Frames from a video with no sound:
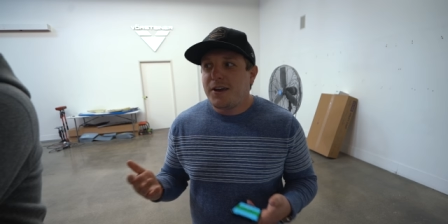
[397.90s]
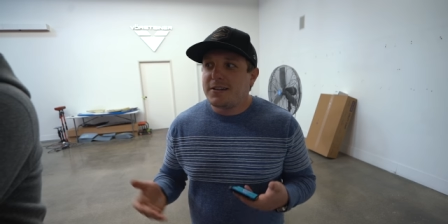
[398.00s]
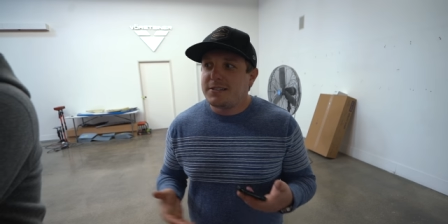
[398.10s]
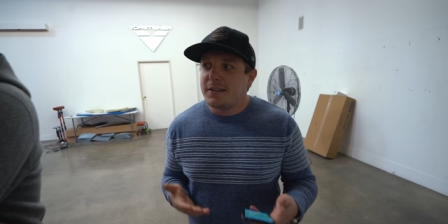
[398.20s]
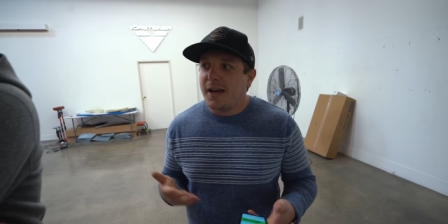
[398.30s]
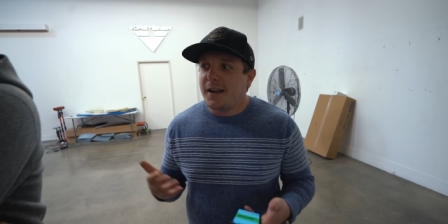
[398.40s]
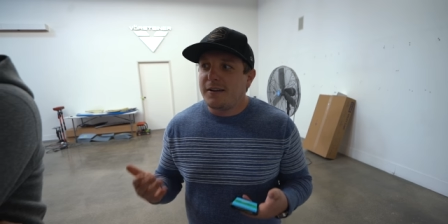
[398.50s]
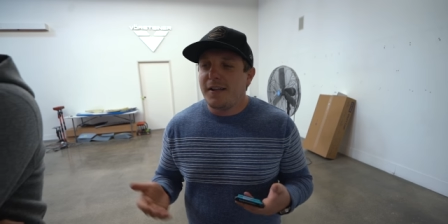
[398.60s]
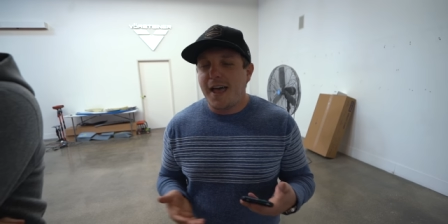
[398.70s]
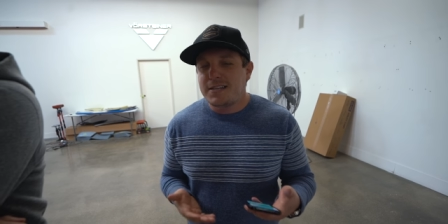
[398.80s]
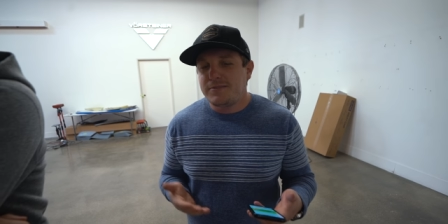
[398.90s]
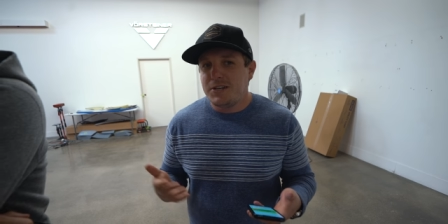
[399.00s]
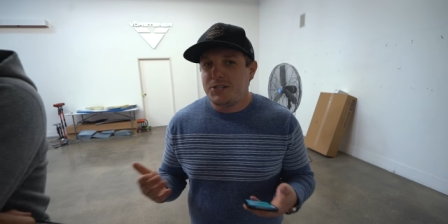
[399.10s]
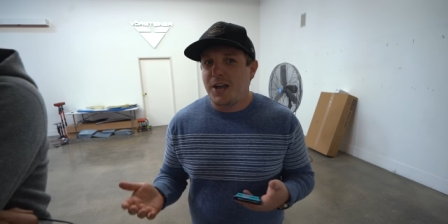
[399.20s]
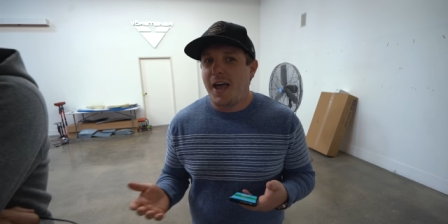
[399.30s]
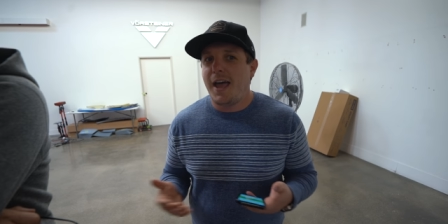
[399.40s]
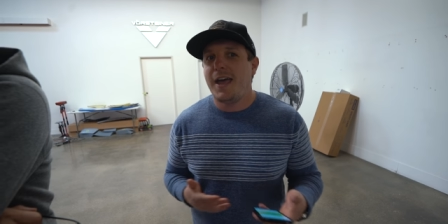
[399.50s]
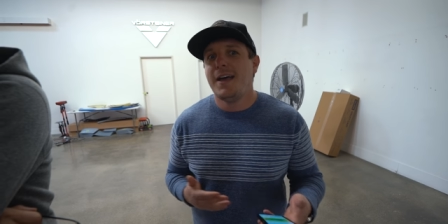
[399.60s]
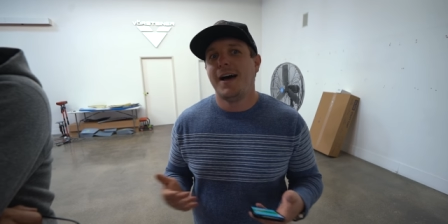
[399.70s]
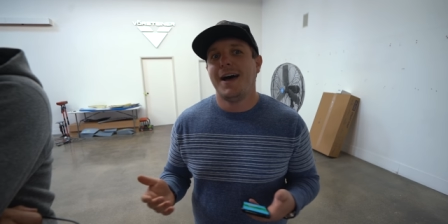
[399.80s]
gonna see a lot of little SVJ
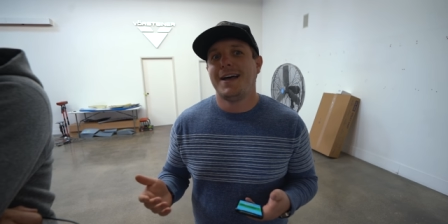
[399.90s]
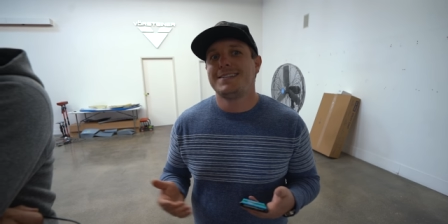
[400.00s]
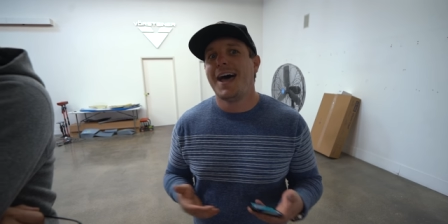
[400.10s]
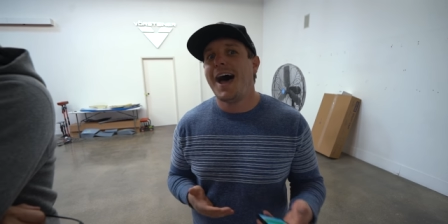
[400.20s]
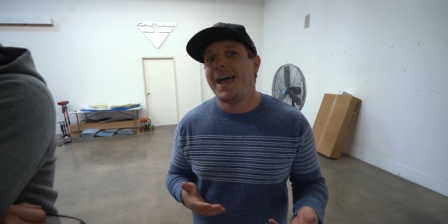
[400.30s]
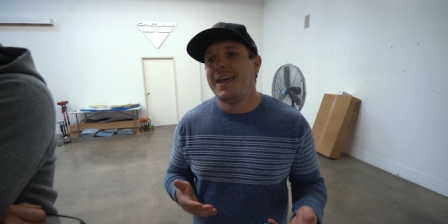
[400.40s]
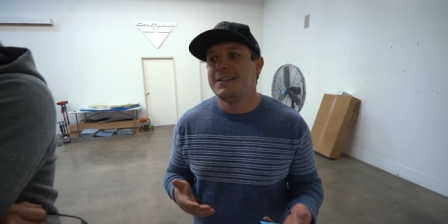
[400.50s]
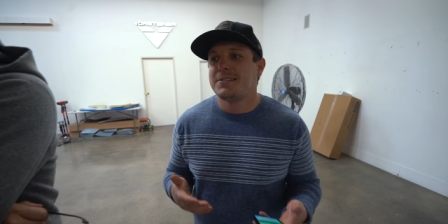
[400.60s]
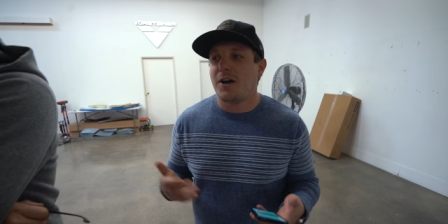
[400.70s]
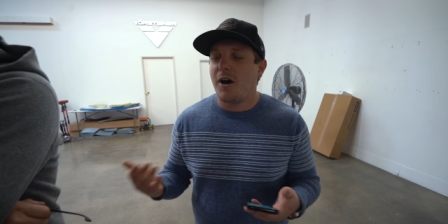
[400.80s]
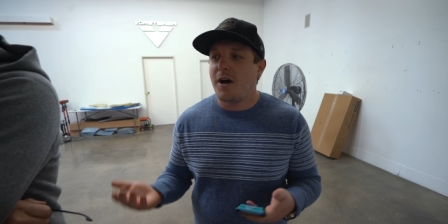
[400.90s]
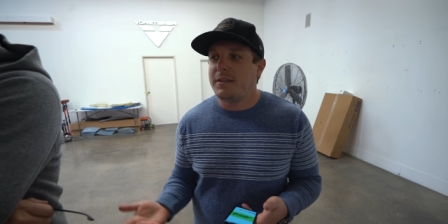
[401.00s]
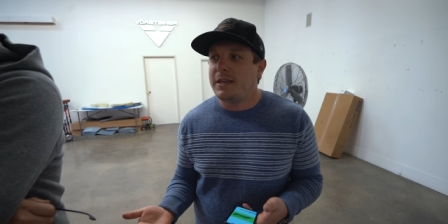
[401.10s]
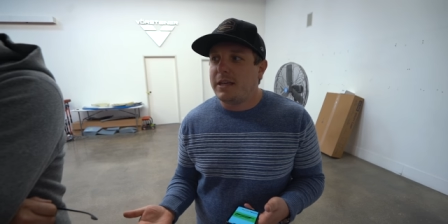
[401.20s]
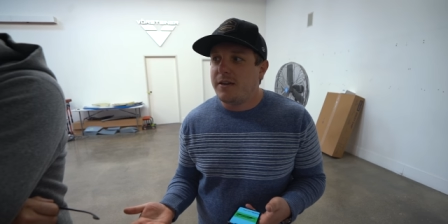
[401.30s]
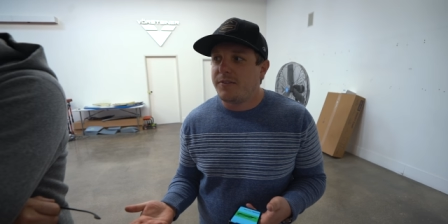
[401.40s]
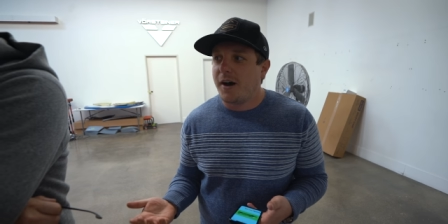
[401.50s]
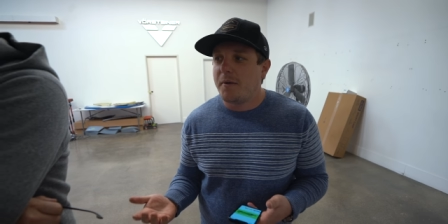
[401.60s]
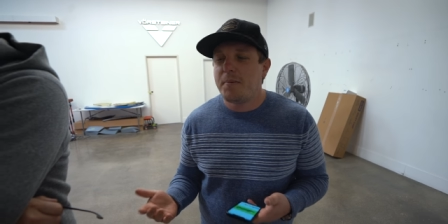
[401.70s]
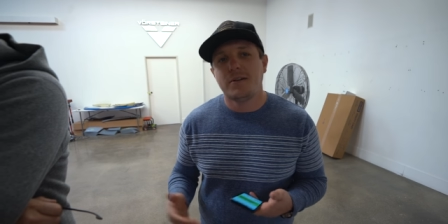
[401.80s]
uh, yeah. uh, tie-ins on the
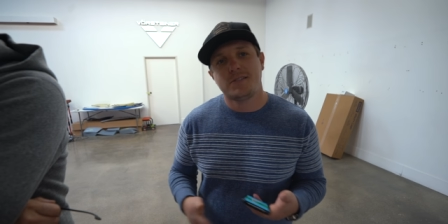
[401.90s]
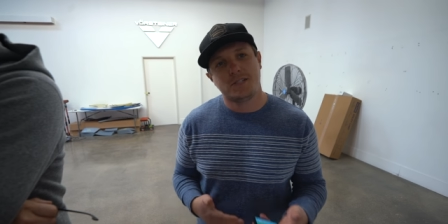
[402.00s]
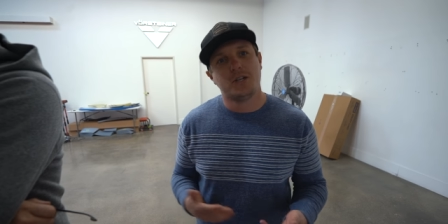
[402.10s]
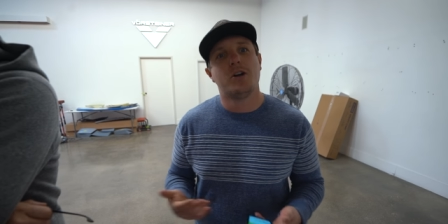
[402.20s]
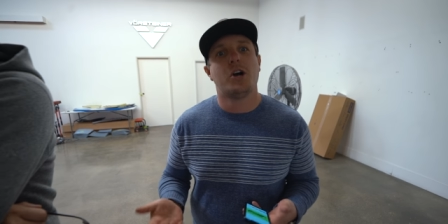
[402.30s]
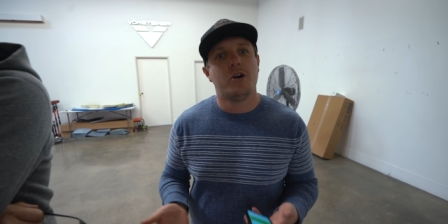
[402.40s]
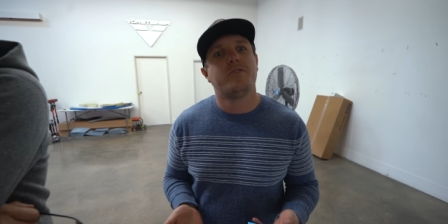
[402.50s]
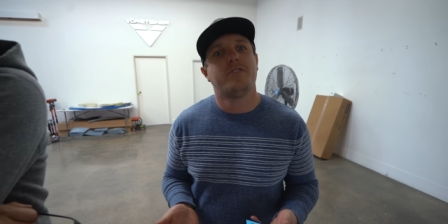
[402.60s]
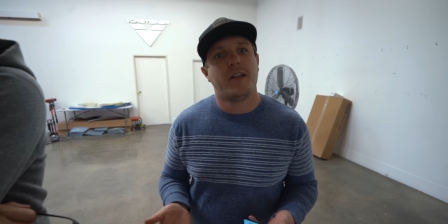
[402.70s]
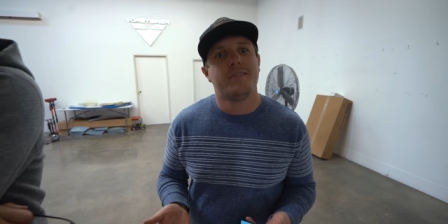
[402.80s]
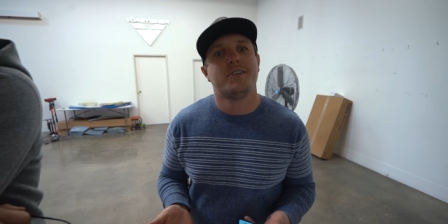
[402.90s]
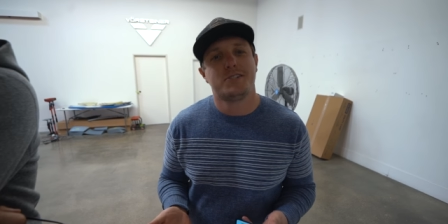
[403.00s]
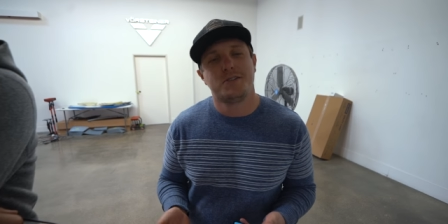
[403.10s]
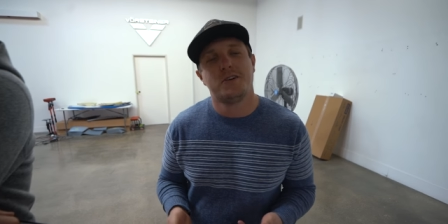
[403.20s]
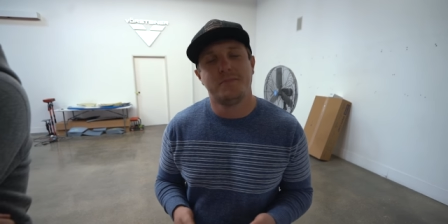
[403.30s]
Evo, but still our own flavors to of them. Of